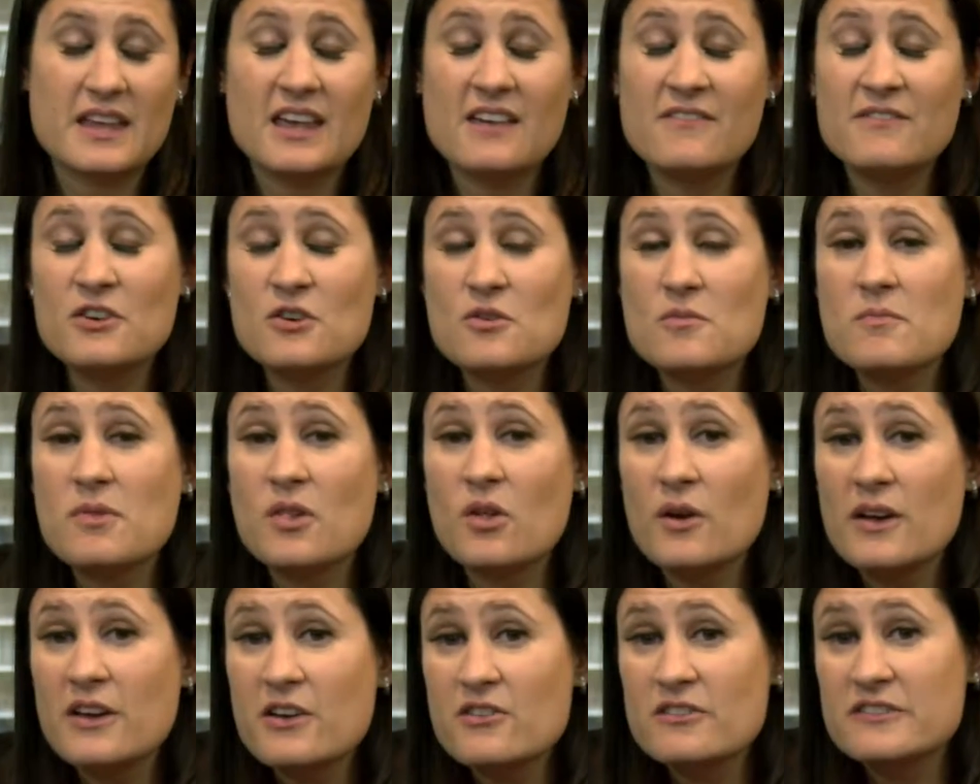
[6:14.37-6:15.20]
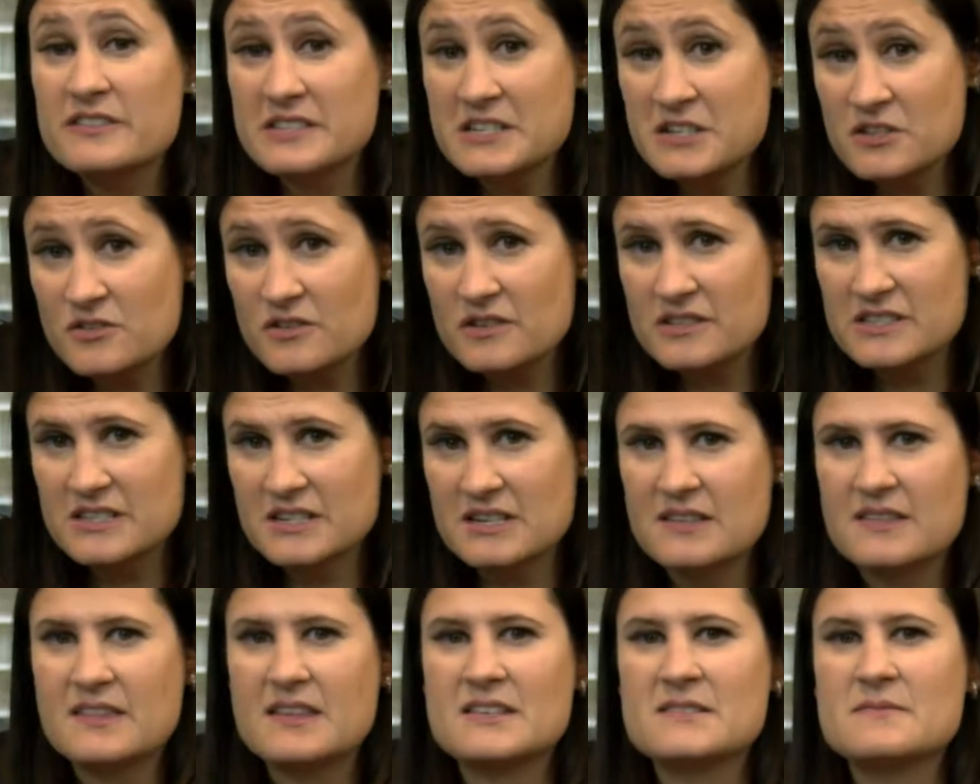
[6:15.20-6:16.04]
If your employer is
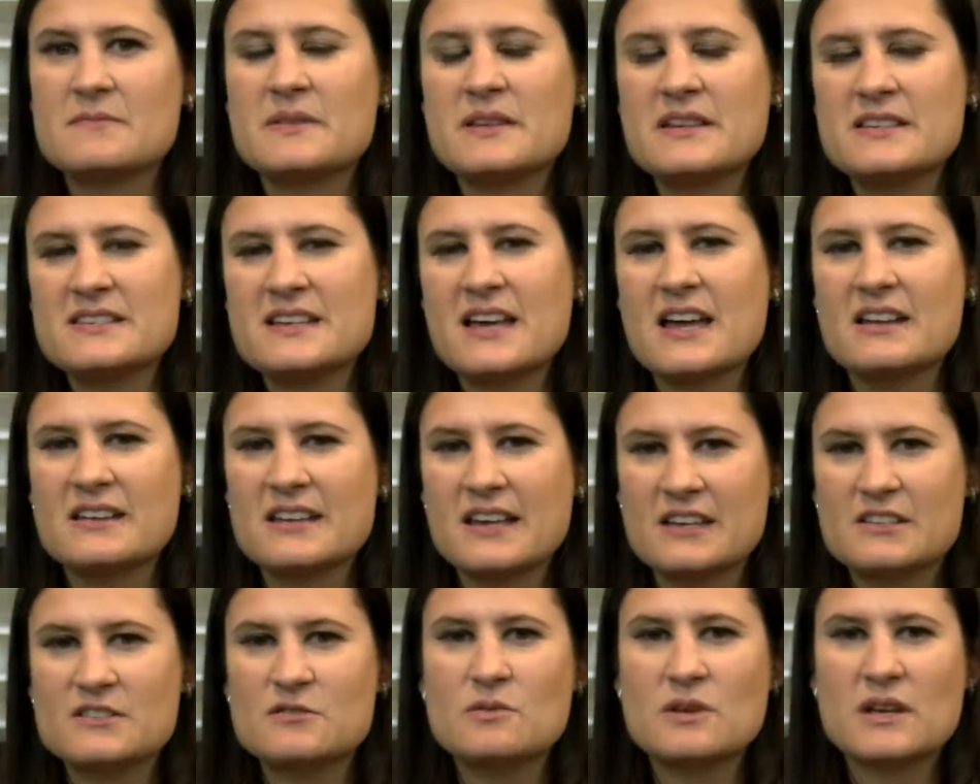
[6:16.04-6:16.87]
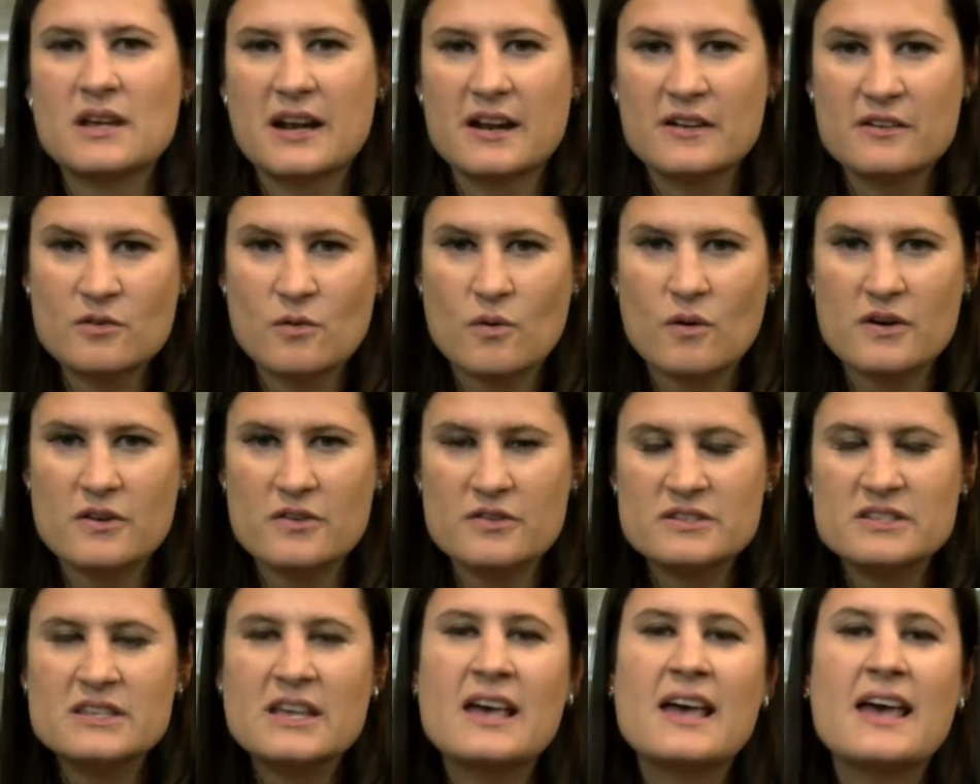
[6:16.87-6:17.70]
interested in this, please contact SWE
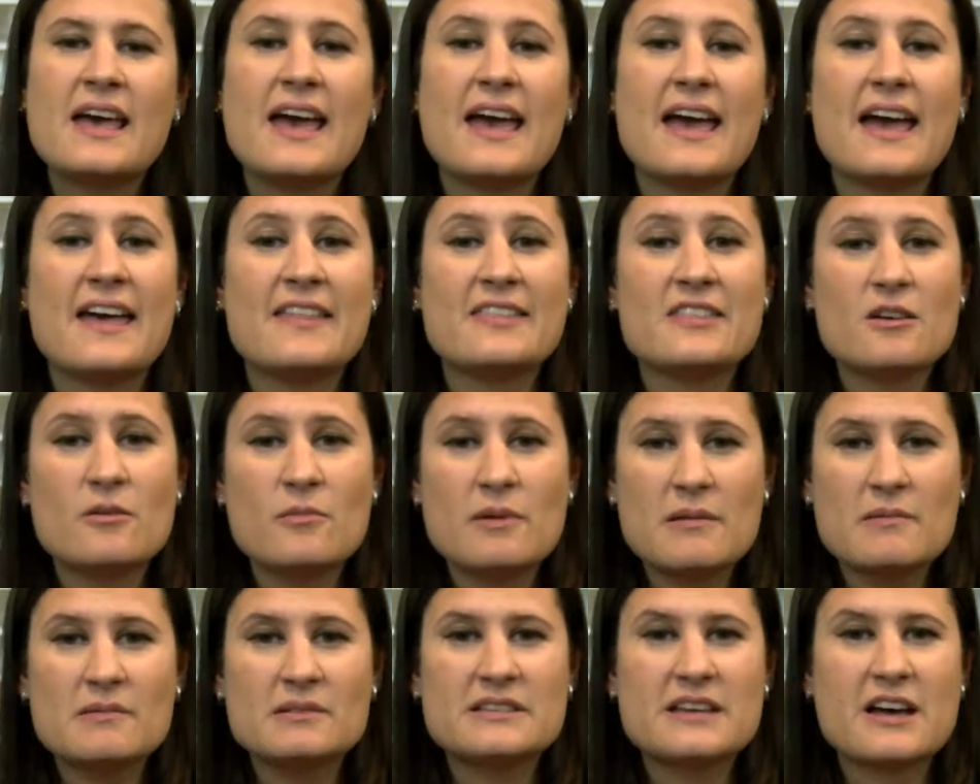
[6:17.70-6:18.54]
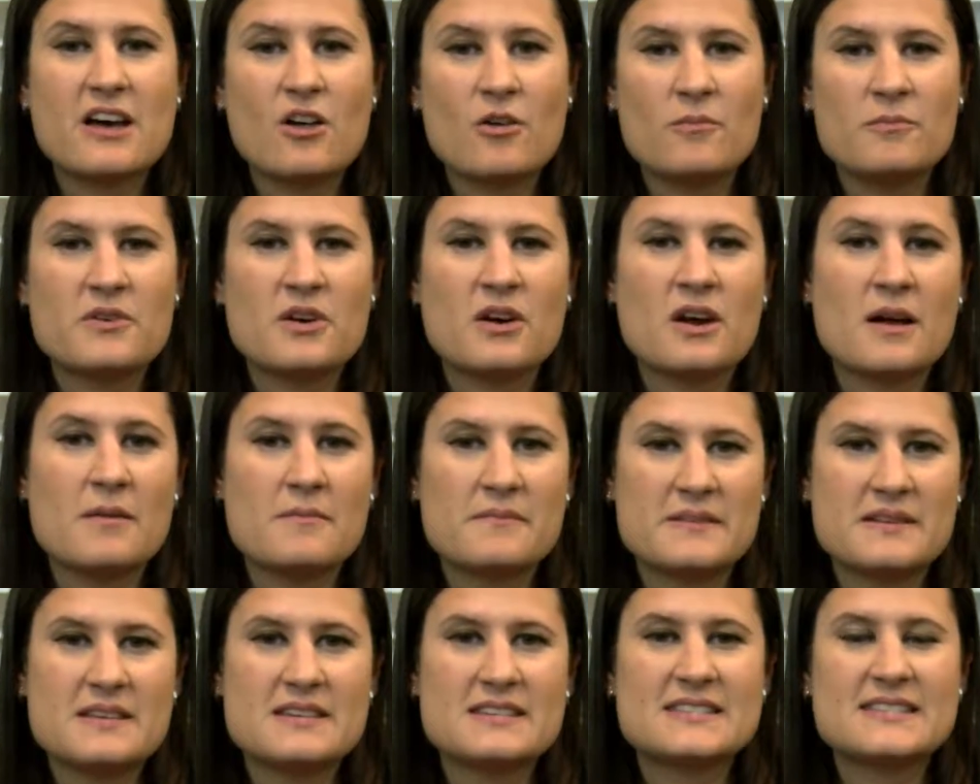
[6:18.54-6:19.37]
headquarters, and they'll be able to help your
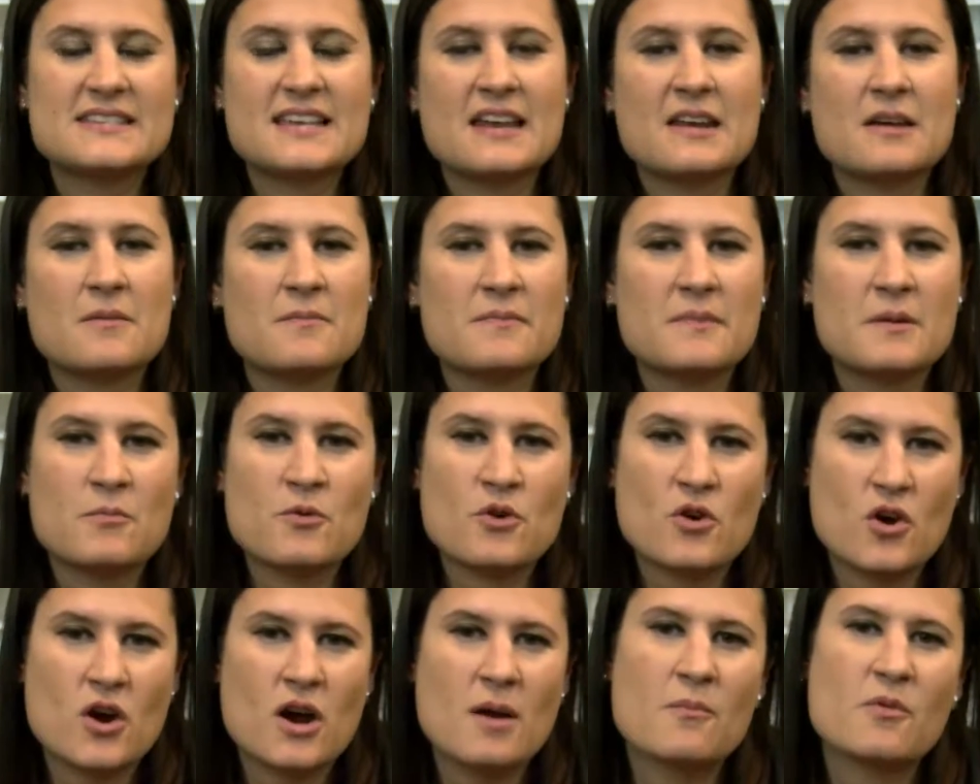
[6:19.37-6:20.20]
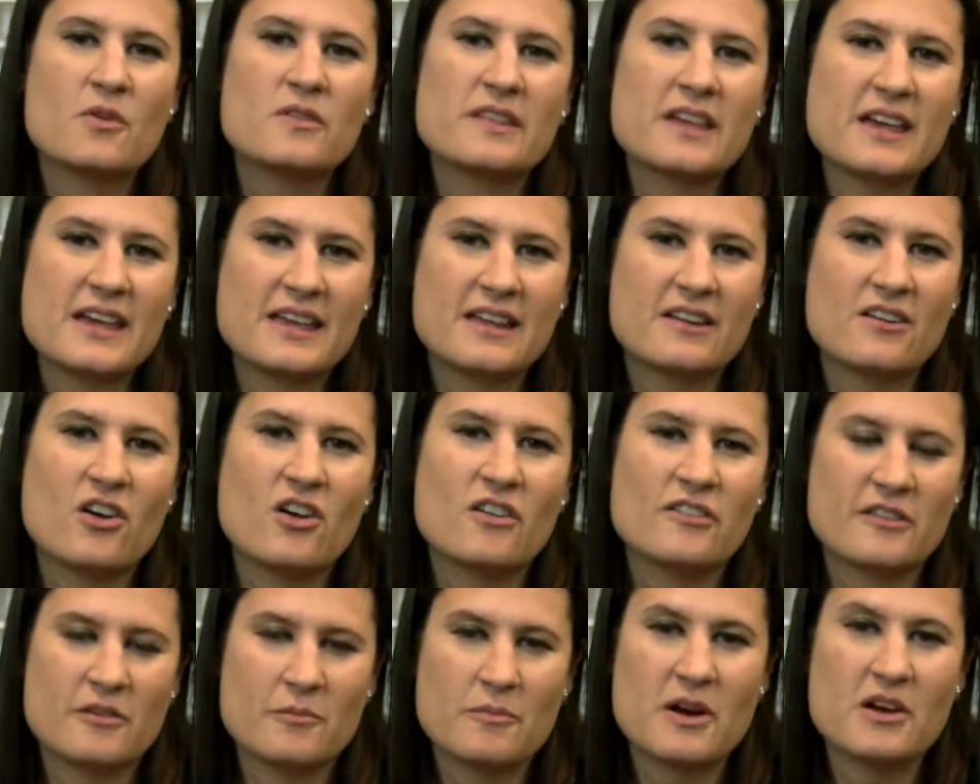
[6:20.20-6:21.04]
company set up the program where they can
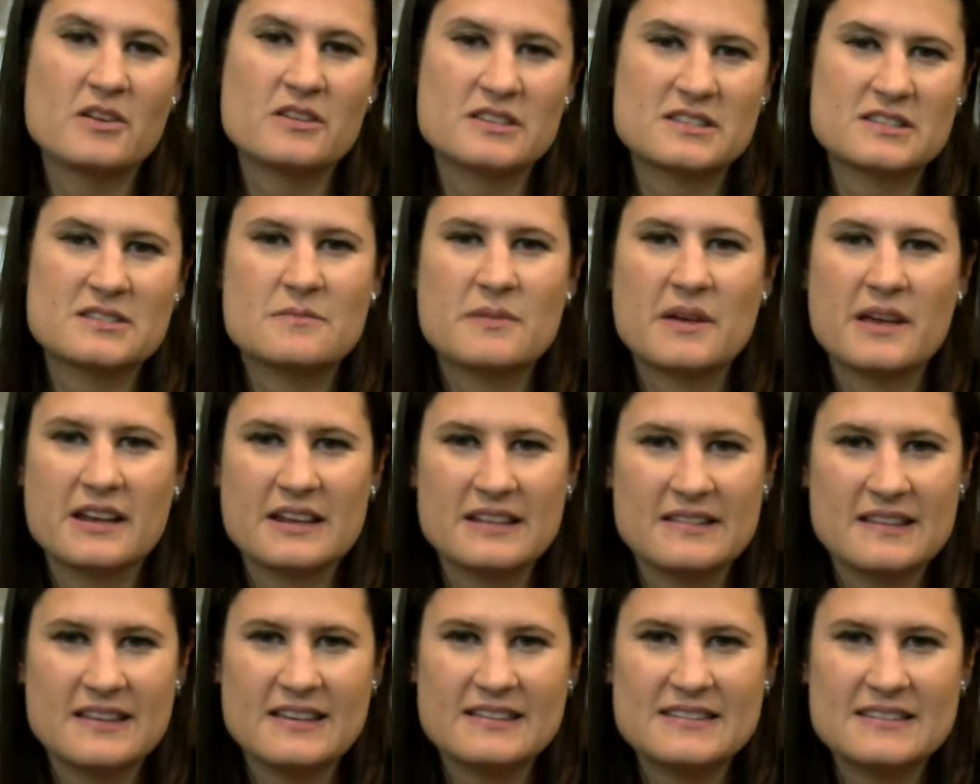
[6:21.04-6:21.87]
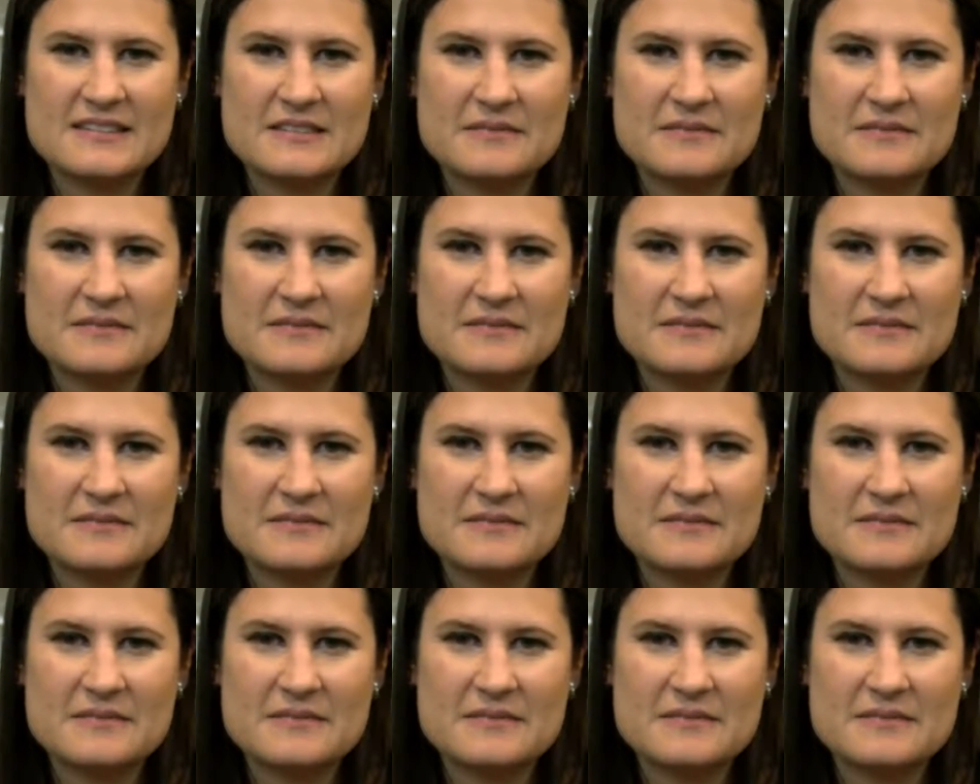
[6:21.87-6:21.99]
also participate in this.